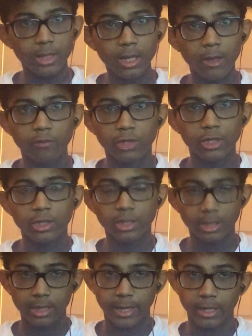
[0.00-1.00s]
if she's
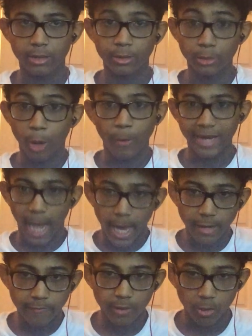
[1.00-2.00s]
just like going
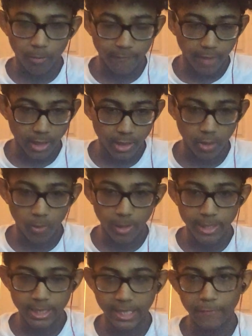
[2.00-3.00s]
out of her fucking
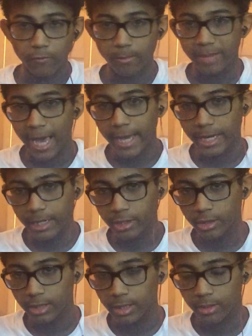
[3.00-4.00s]
way to give you bad
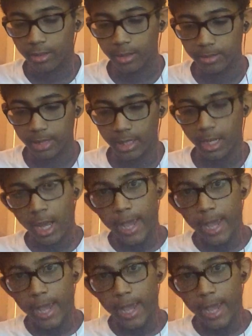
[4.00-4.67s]
energy, you know what I'm saying?